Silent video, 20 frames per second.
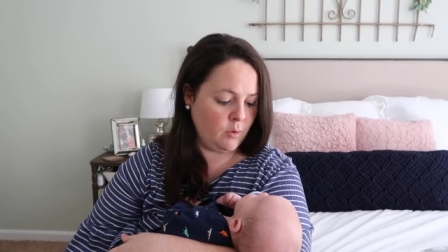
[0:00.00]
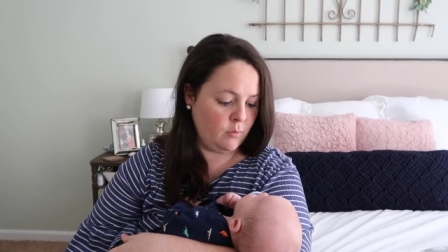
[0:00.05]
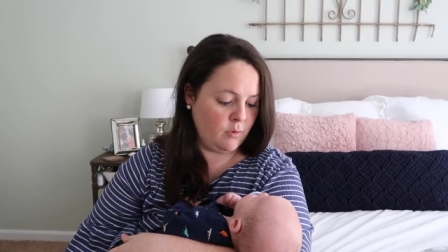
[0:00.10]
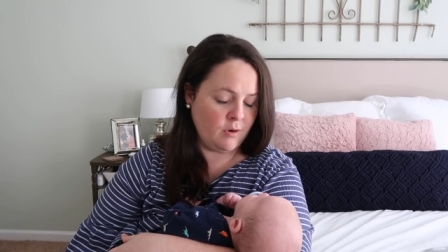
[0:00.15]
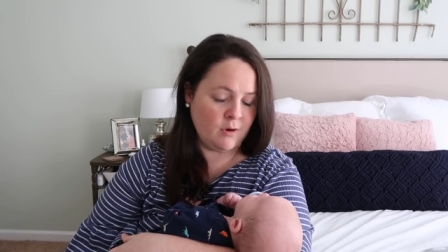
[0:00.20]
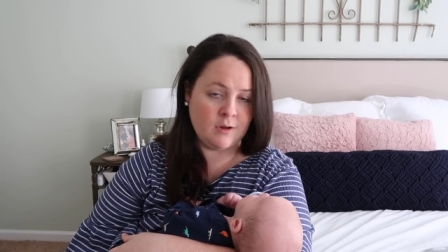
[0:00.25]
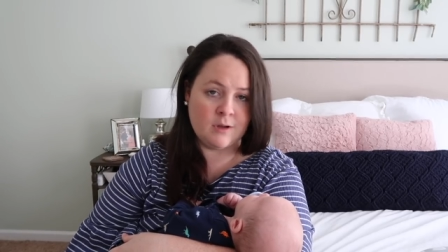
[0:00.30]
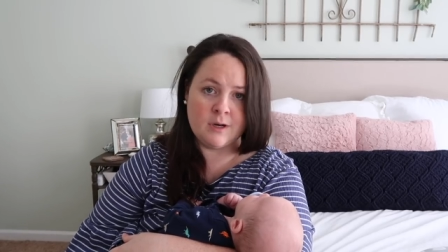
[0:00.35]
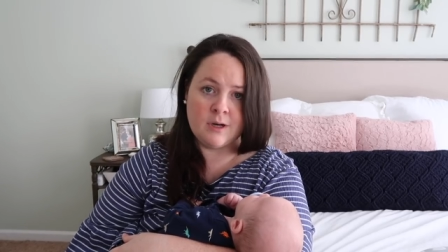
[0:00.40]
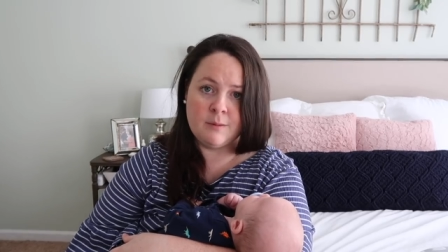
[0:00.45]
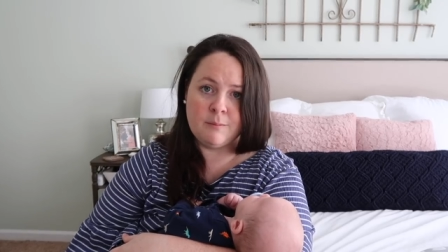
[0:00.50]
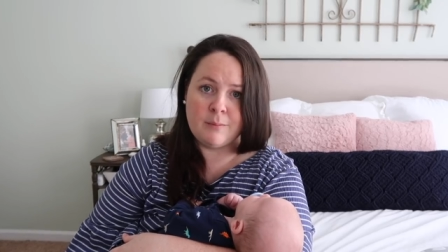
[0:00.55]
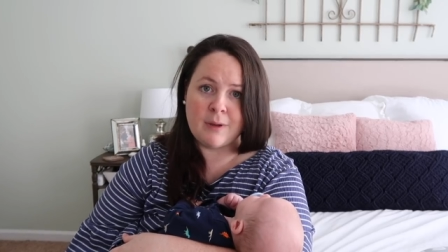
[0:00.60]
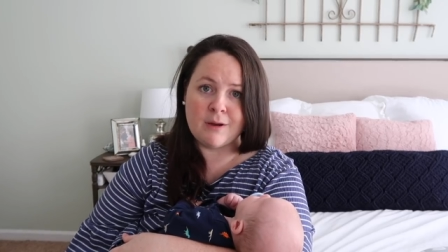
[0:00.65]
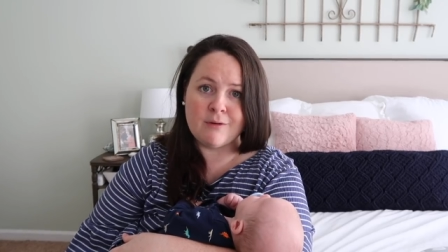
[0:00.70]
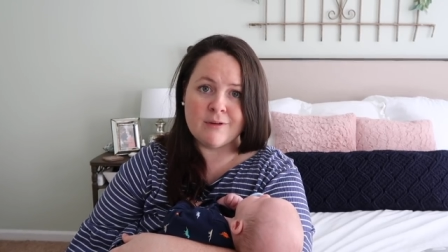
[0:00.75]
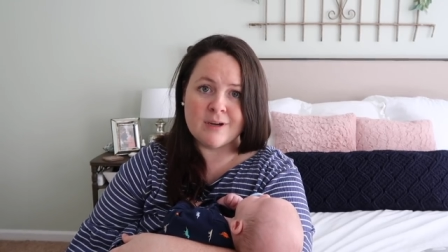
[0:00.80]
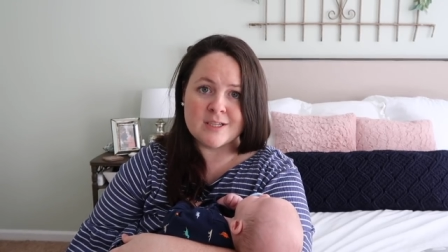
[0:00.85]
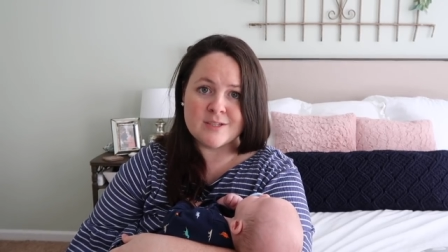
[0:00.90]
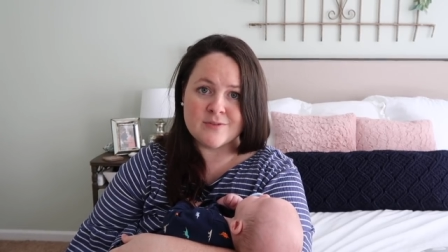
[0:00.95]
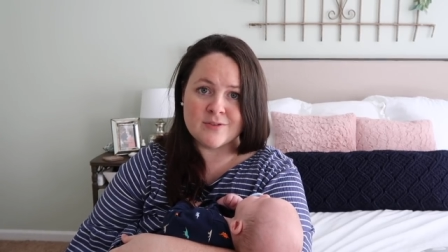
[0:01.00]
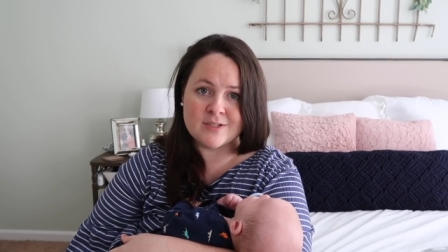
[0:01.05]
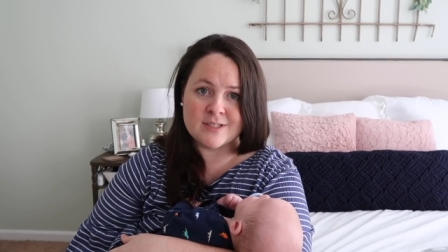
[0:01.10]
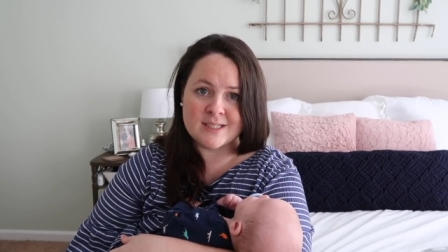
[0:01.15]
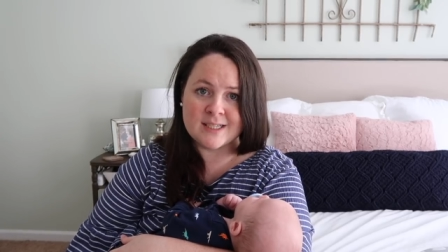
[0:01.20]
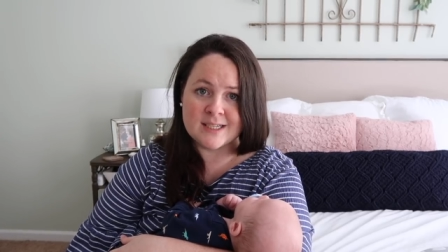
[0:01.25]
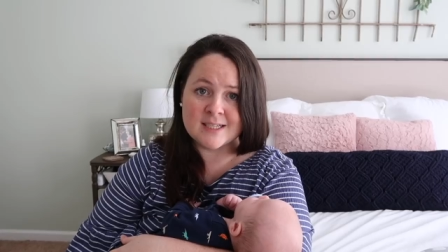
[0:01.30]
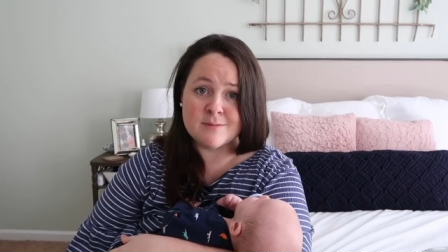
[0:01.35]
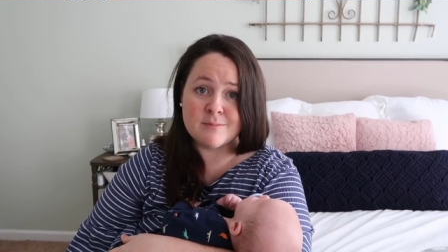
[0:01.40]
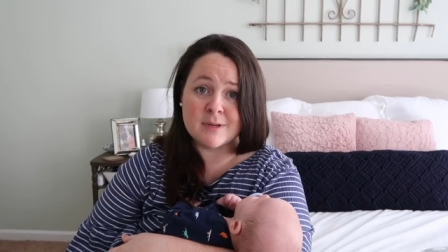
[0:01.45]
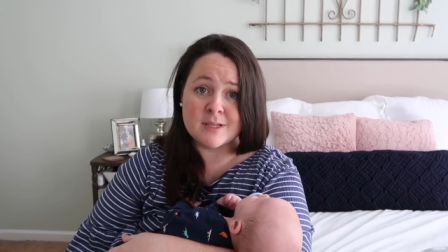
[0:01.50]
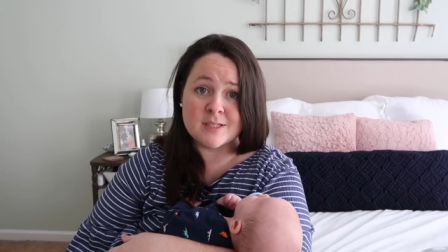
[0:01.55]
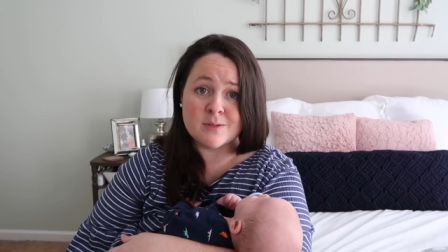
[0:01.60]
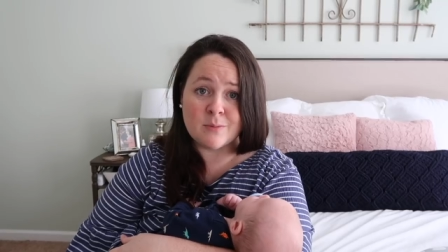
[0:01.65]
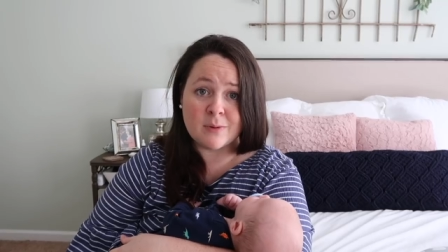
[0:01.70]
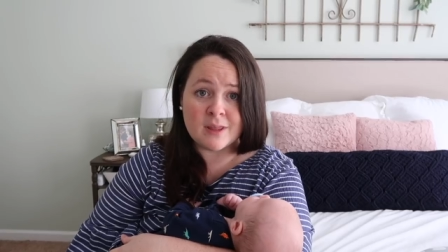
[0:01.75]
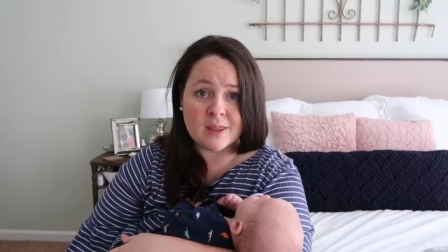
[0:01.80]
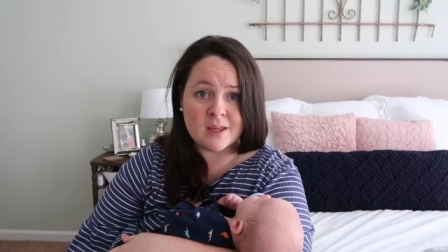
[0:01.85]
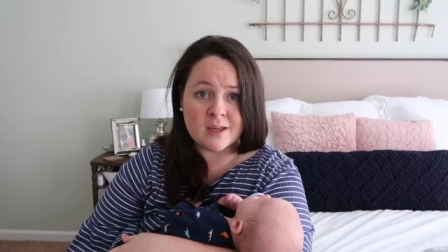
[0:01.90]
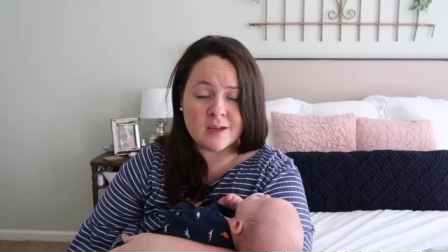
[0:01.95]
We were on bed rest for six
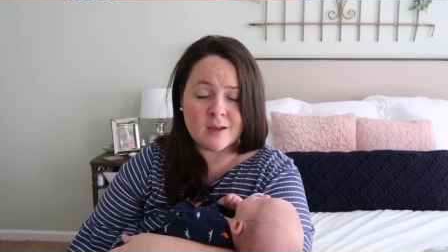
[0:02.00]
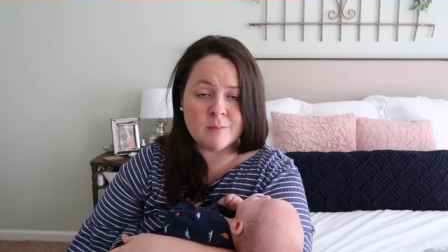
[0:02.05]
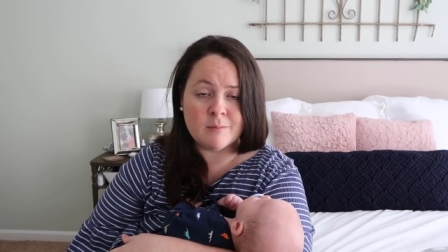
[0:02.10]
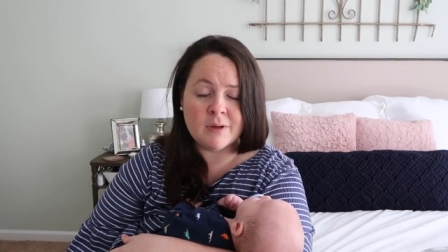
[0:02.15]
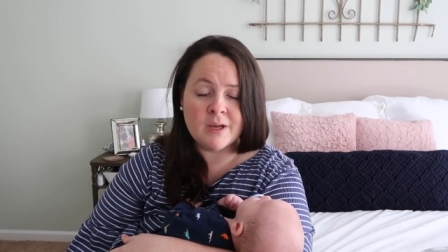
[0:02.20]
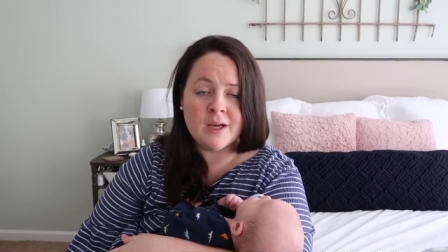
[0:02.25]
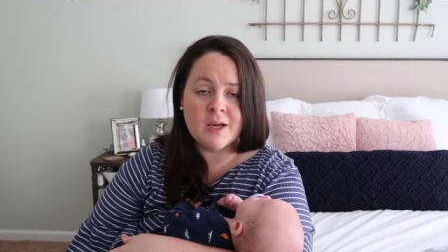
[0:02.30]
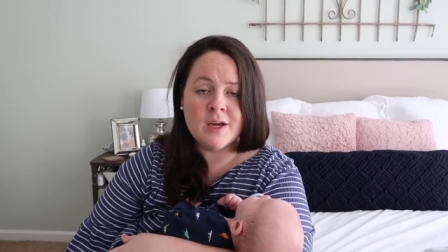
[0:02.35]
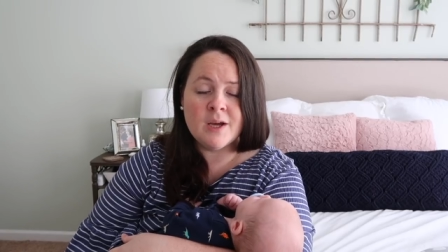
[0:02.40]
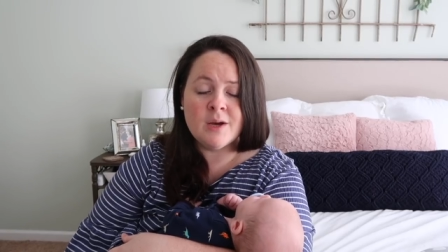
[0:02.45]
months with him,